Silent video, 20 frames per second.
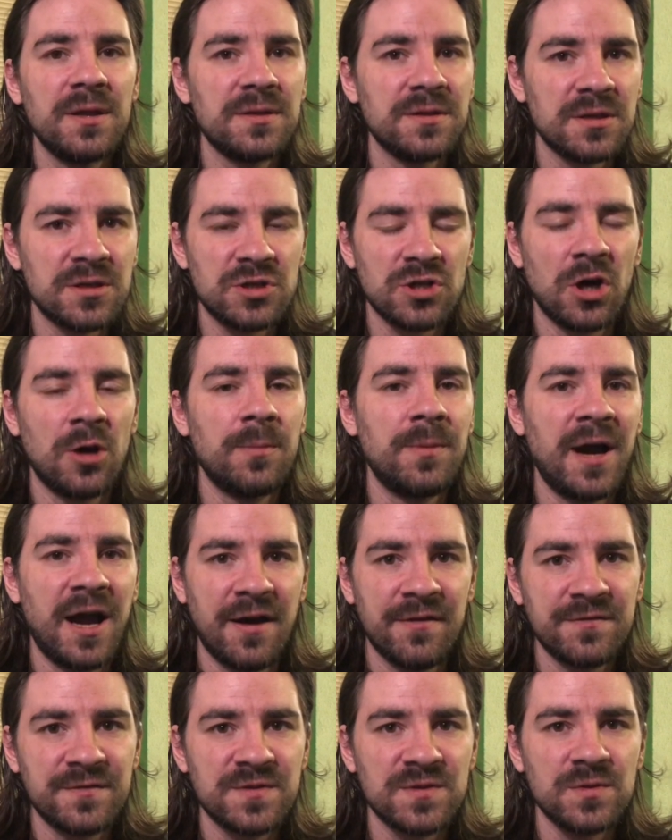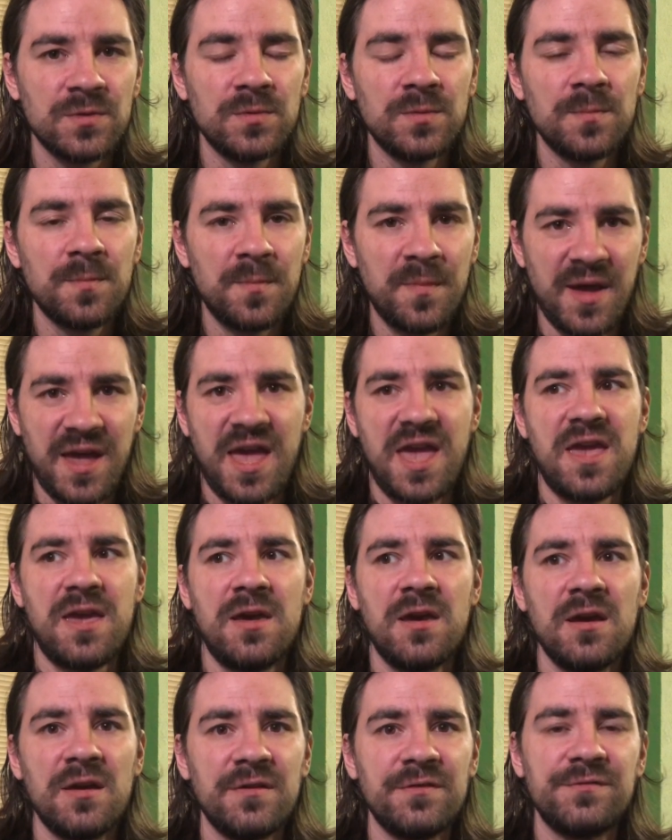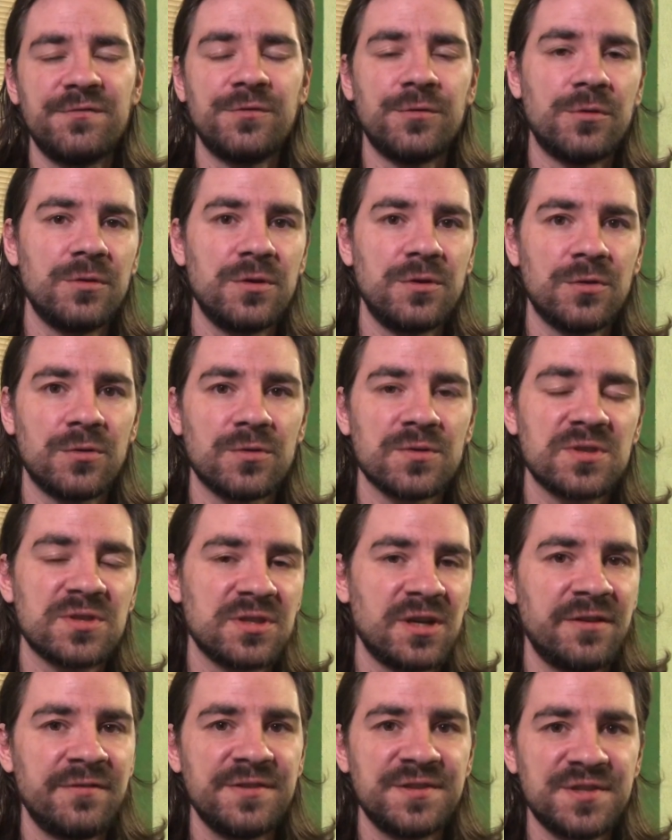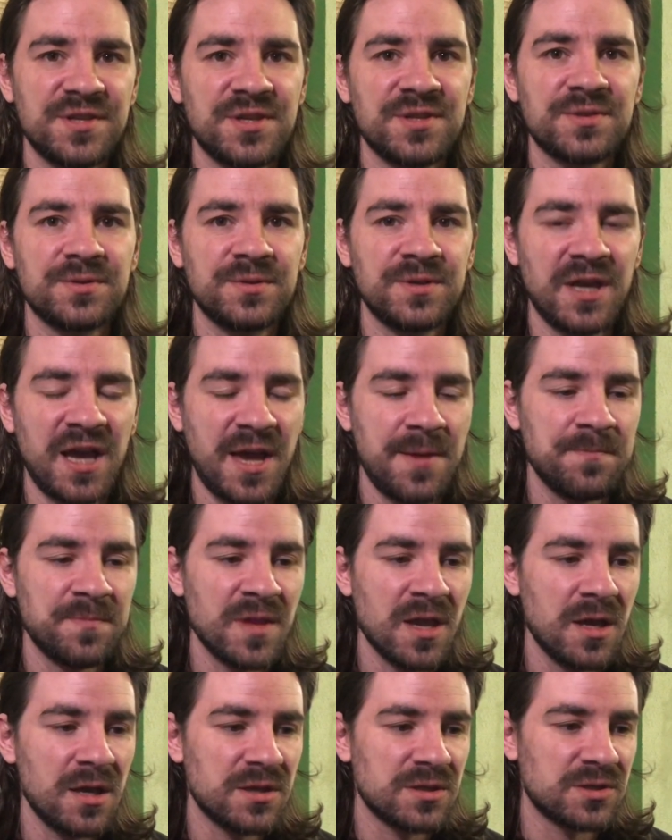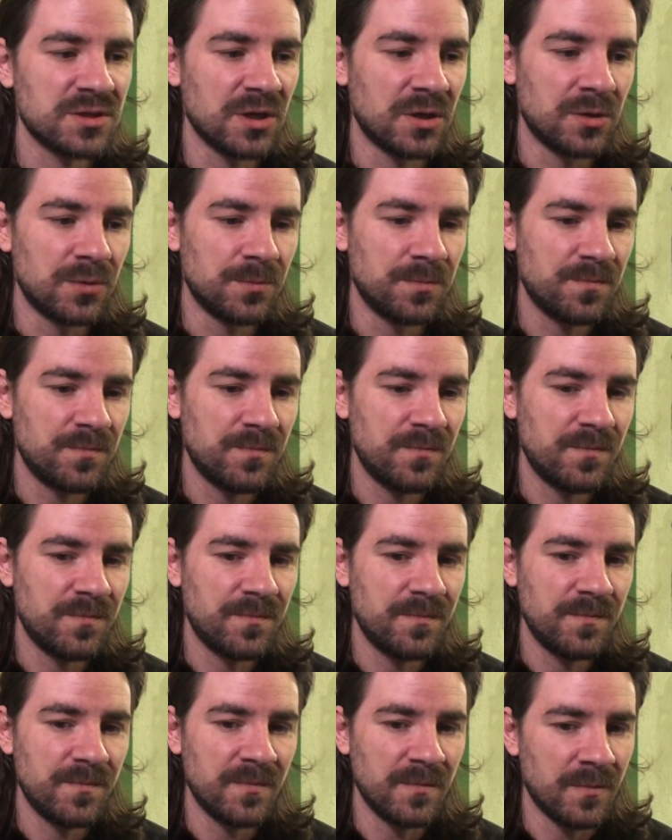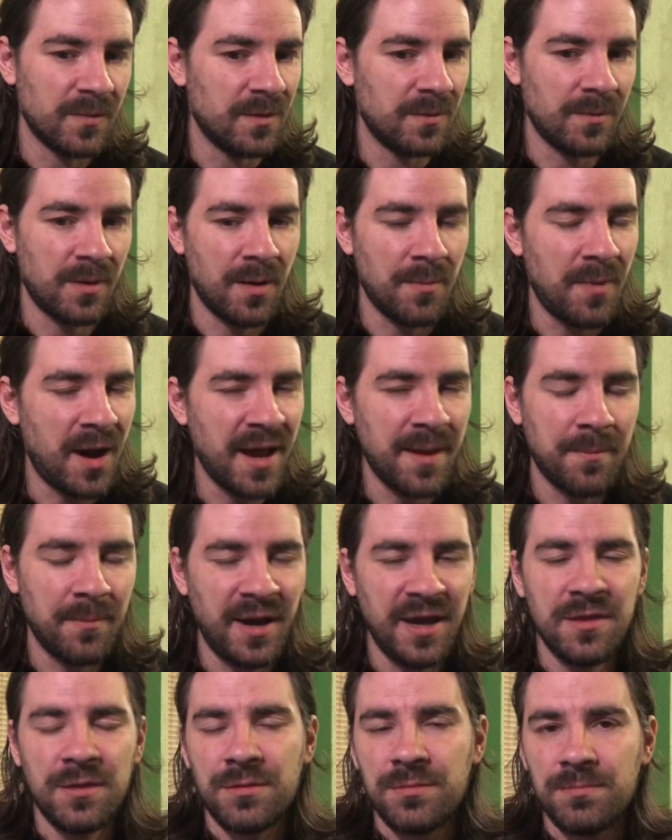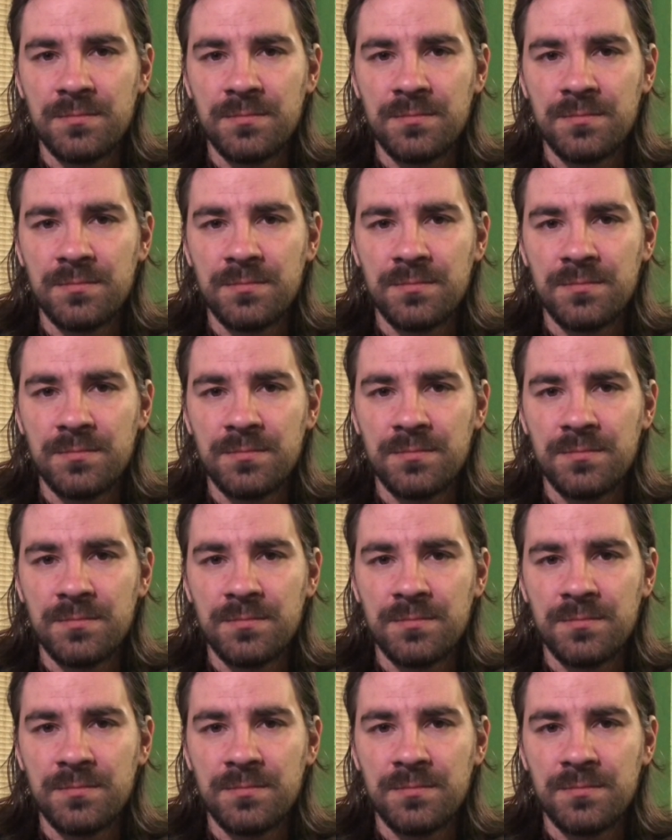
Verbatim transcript: The job have to pay for your services. Okay, so uh, my my